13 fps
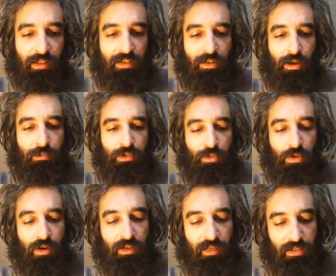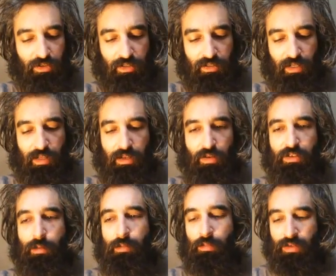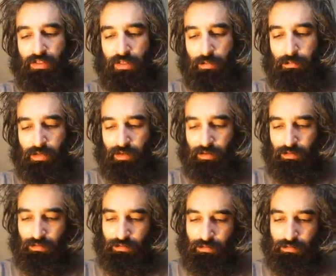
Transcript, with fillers: They saw him just walking down the street. He's like, yo, Timmy, what's up, man?